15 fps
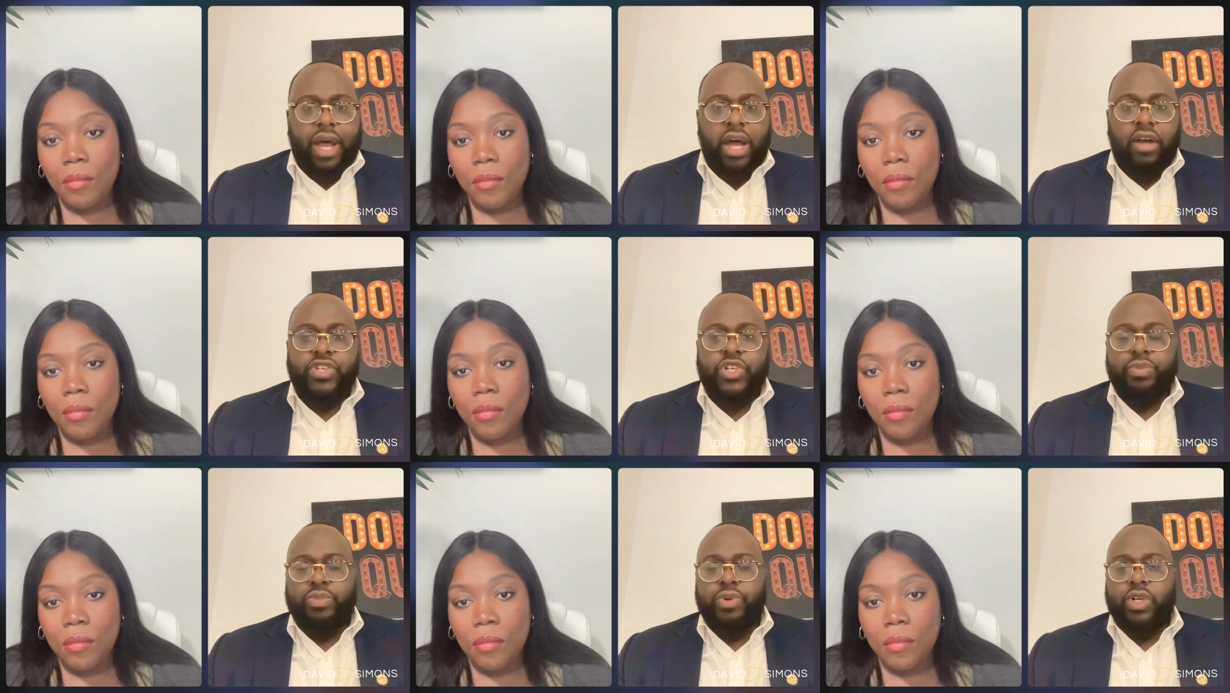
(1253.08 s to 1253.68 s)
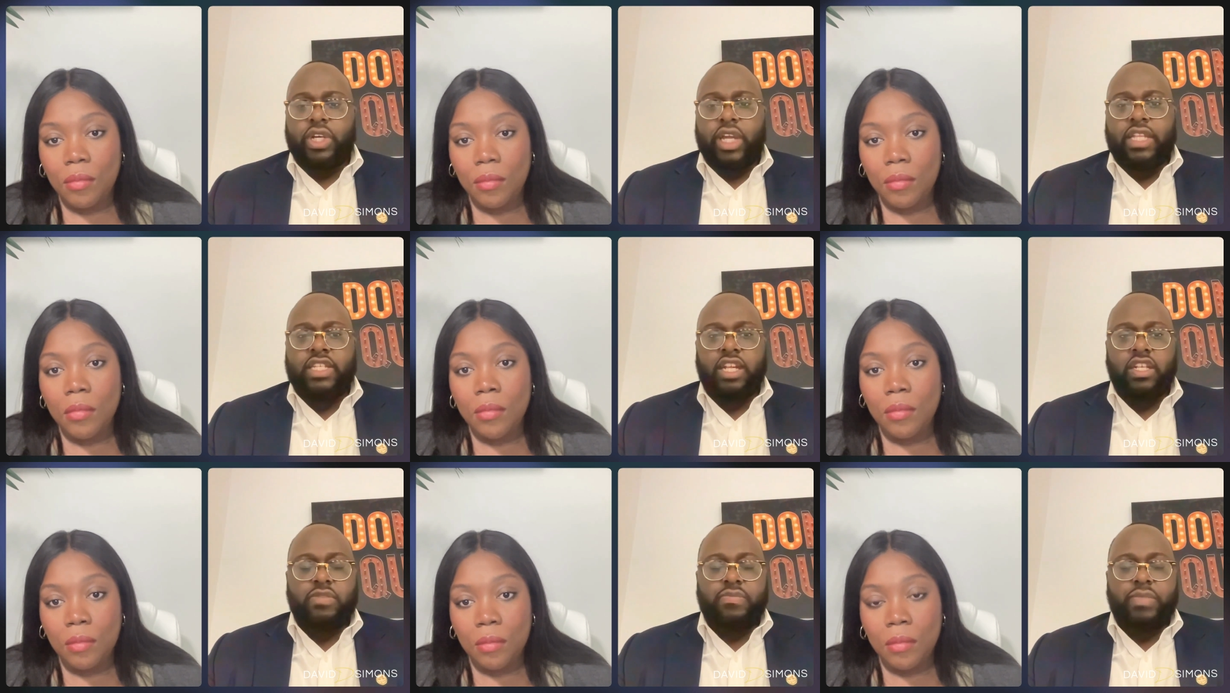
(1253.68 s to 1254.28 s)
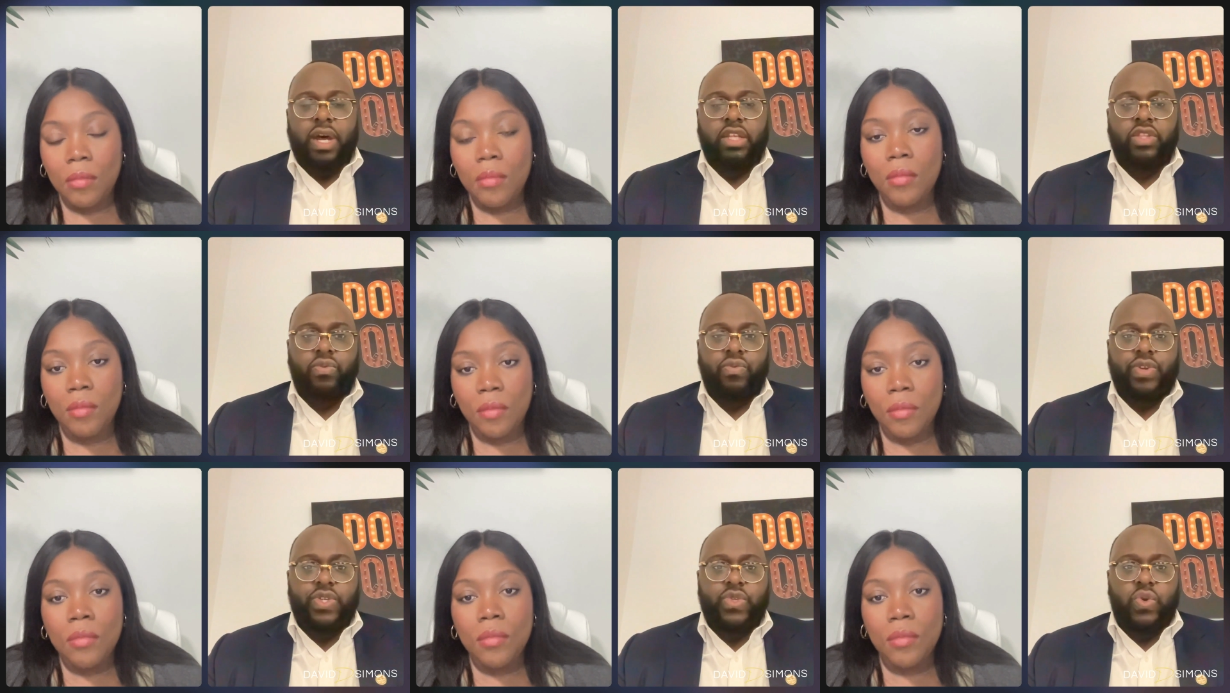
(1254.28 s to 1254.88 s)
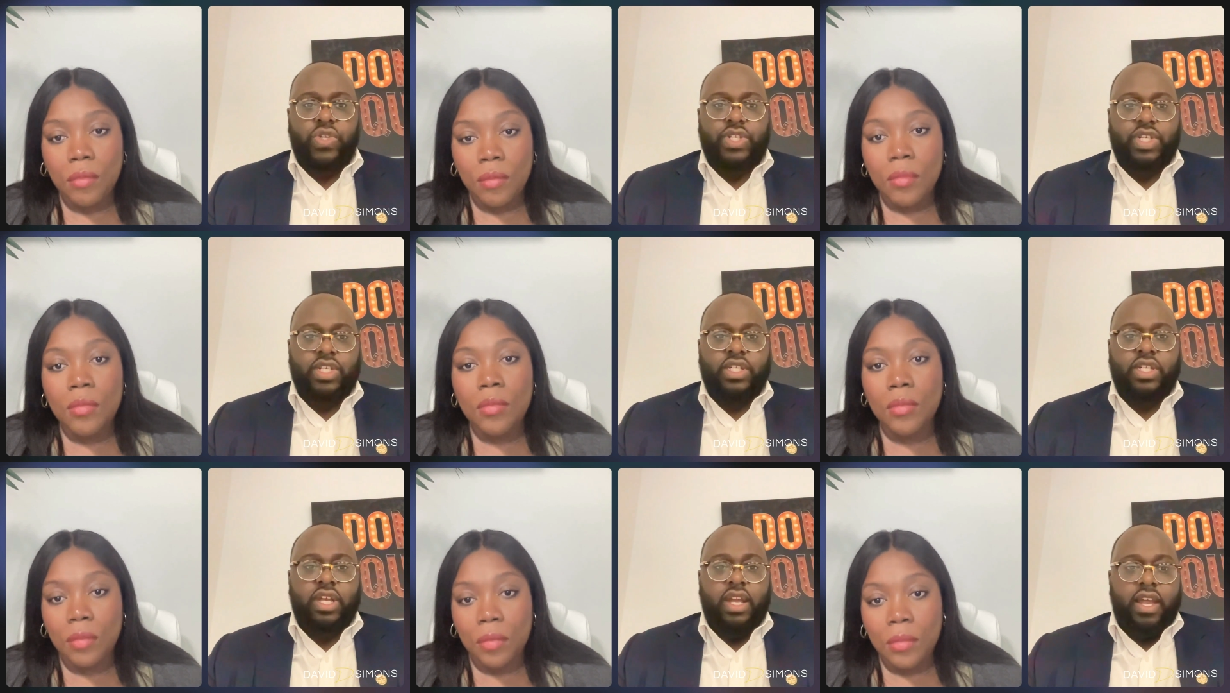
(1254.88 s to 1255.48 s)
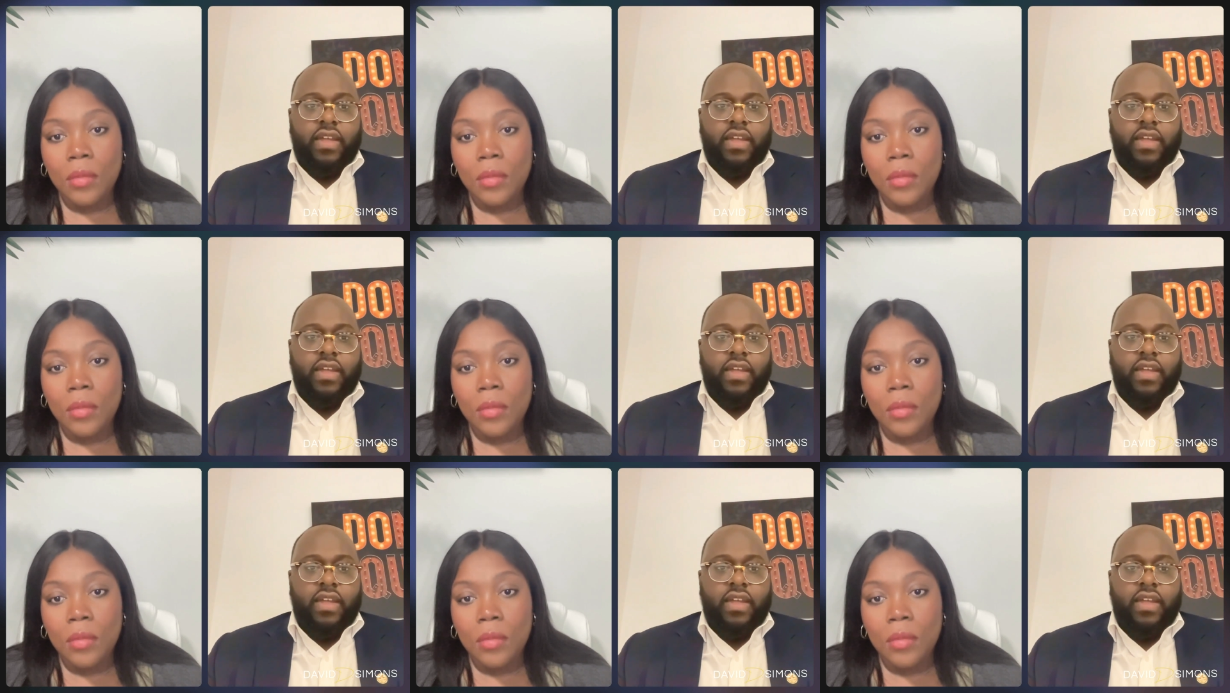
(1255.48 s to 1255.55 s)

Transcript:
Speaker 1: about your book and tell us about the resources